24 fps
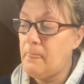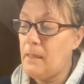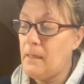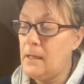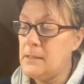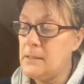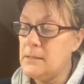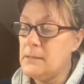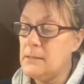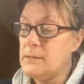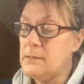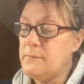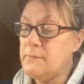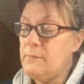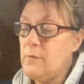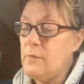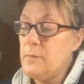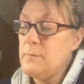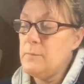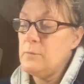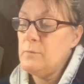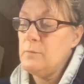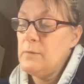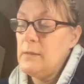it's
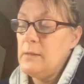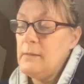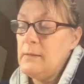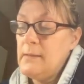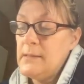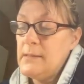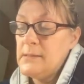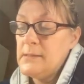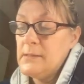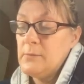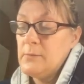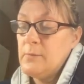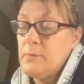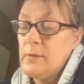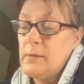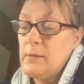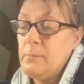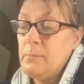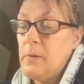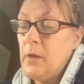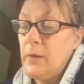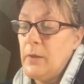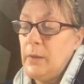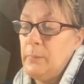formed this is where the
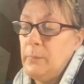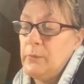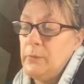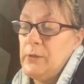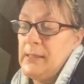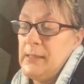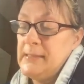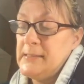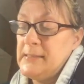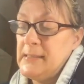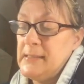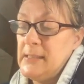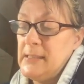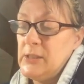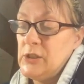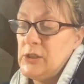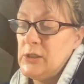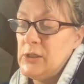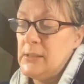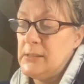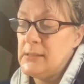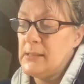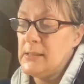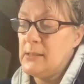
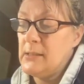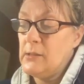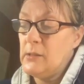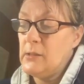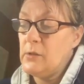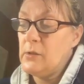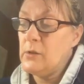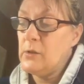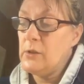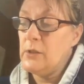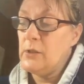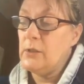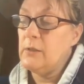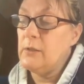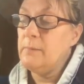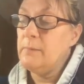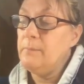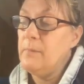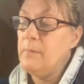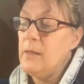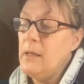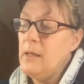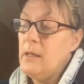polymerization is going to occur.